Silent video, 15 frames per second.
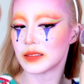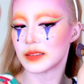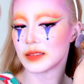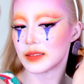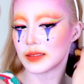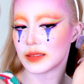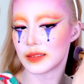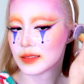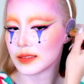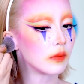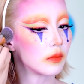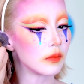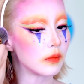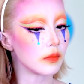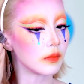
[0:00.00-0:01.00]
and my
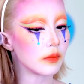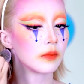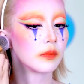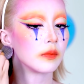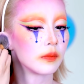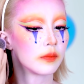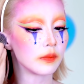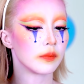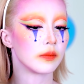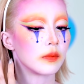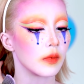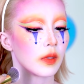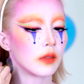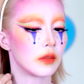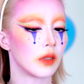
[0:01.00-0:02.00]
ears.
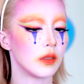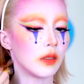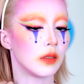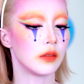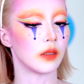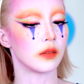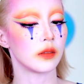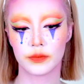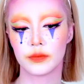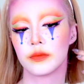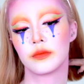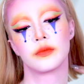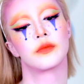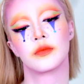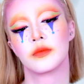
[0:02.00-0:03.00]

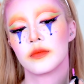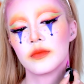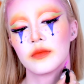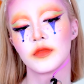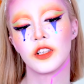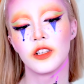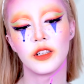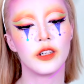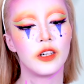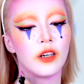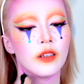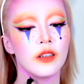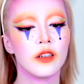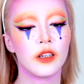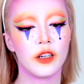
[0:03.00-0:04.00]
Then apply the
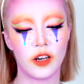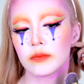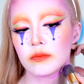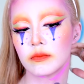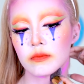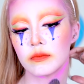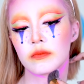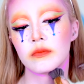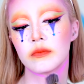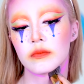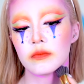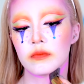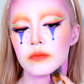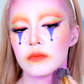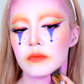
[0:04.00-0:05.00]
same pink
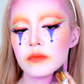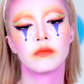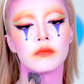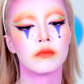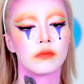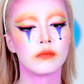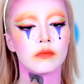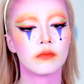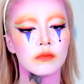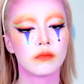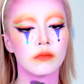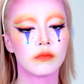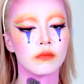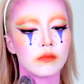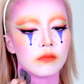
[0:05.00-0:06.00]
liquid suede on
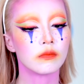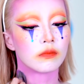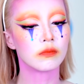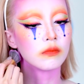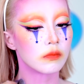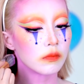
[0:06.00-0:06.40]
my neck.